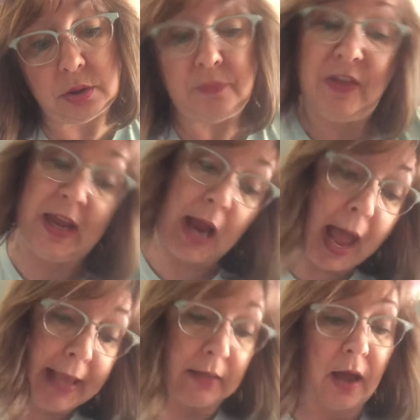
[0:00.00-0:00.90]
Then
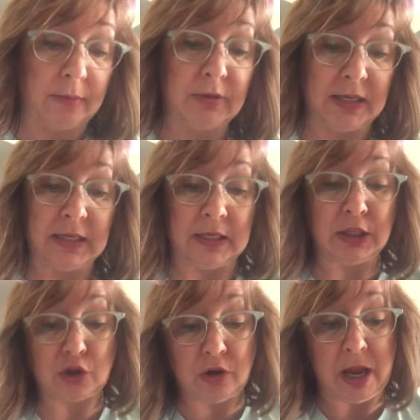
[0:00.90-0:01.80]
I climbed into
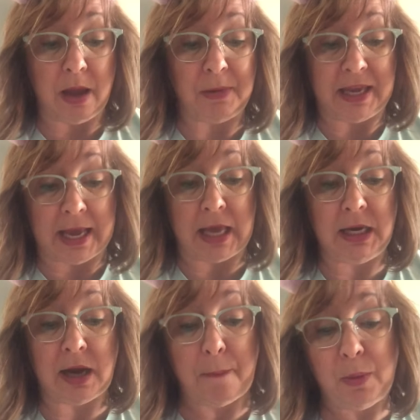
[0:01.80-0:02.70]
his crib again,
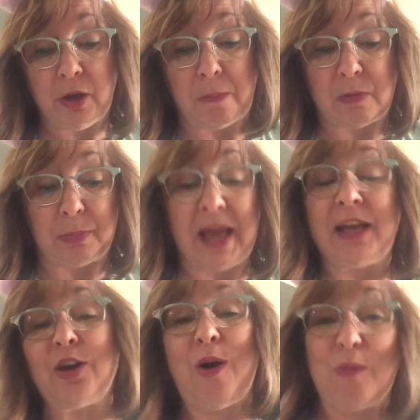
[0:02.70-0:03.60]
and I pulled up the
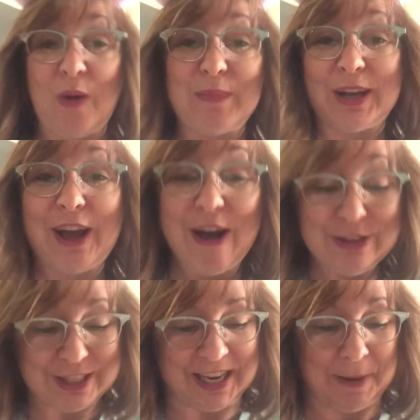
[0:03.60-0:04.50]
blanket all warm and
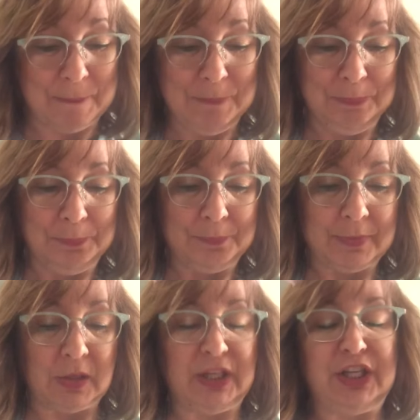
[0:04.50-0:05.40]
cozy.
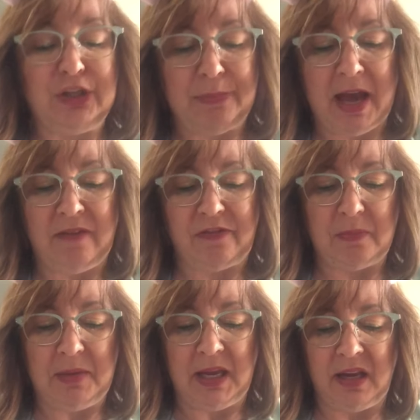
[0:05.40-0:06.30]
Only too bad for
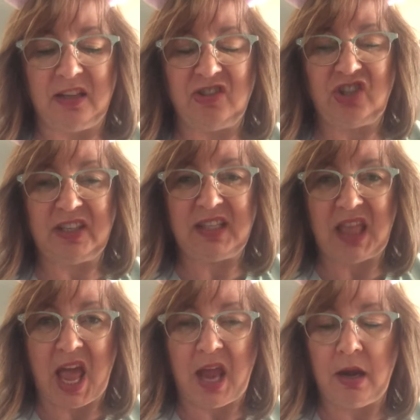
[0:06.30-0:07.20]
me, because just
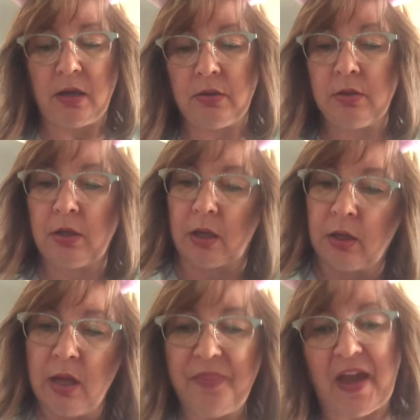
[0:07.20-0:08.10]
then,
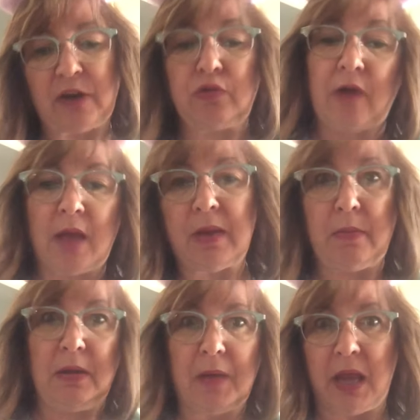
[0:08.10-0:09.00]
that
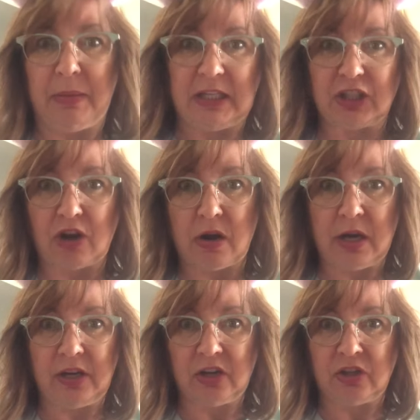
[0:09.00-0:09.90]
crybaby baby
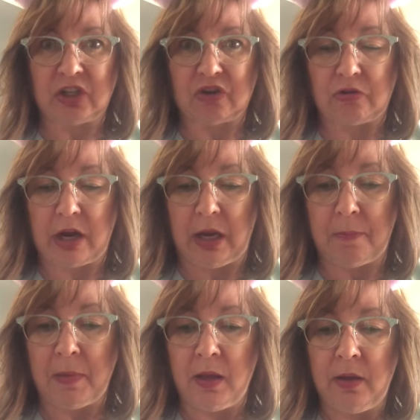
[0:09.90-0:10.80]
started to
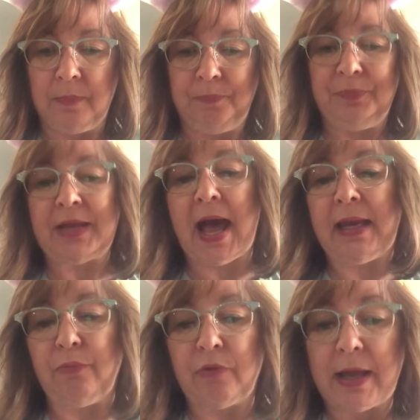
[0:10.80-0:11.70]
scream.
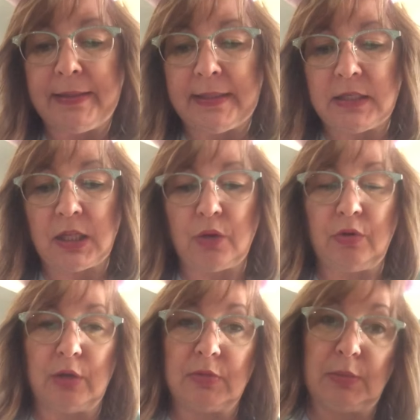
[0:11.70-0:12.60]
Daddy runned into the
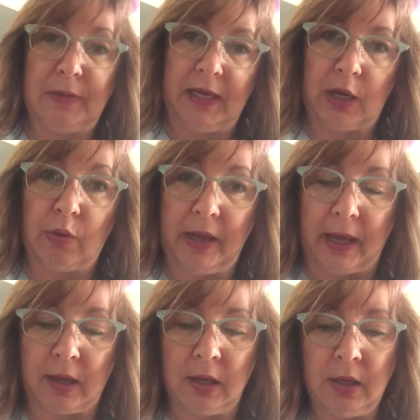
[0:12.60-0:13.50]
room, speedy
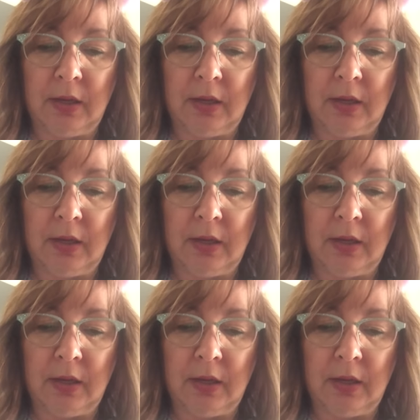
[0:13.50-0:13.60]
quick.